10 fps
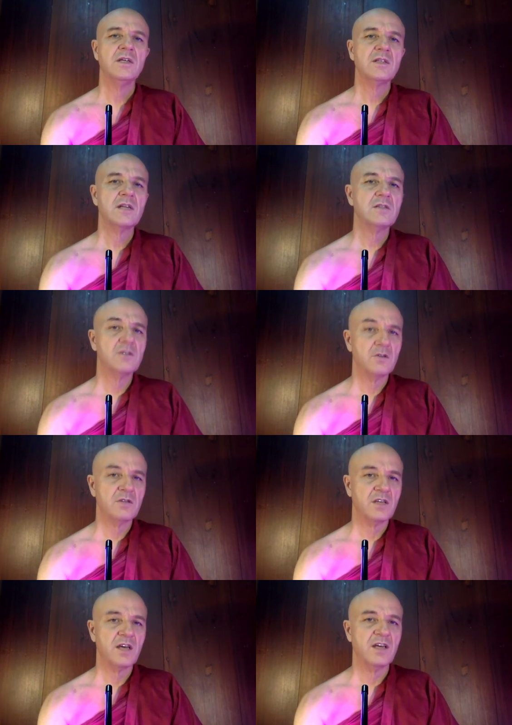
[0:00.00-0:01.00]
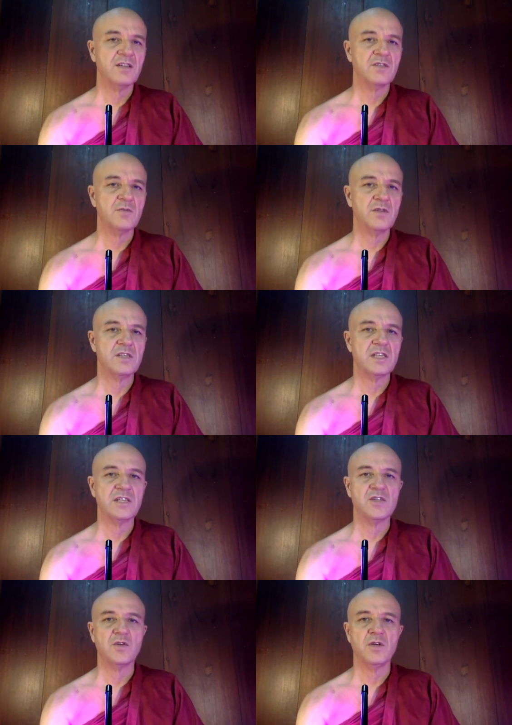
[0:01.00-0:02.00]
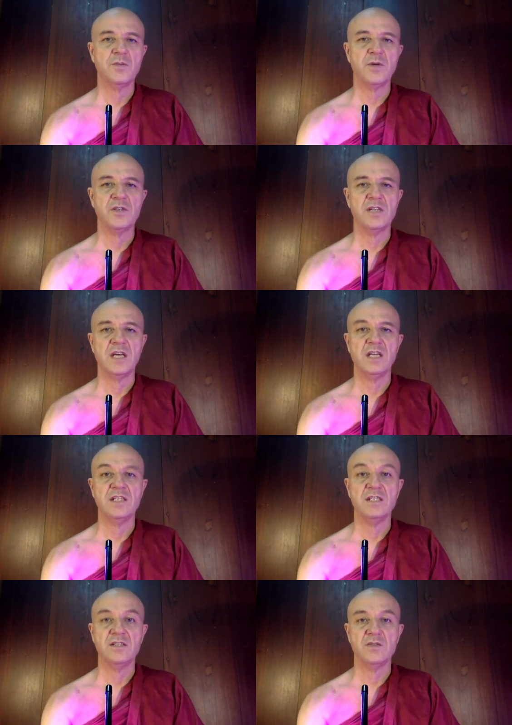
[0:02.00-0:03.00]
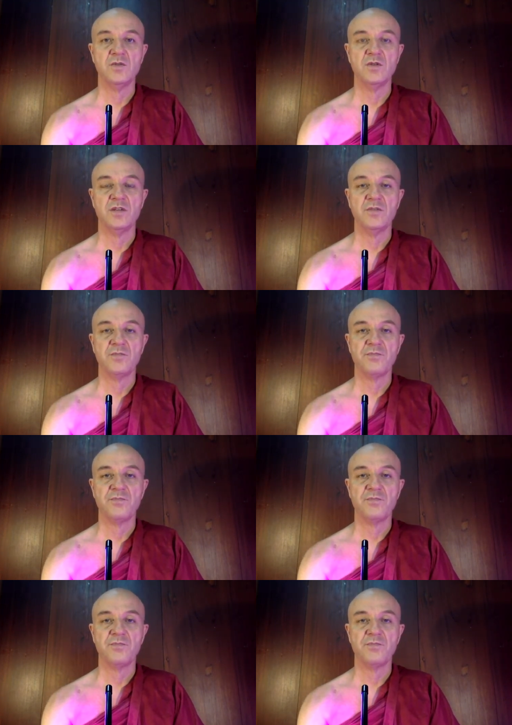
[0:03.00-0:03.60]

That's not the case with schizoid personality disorder.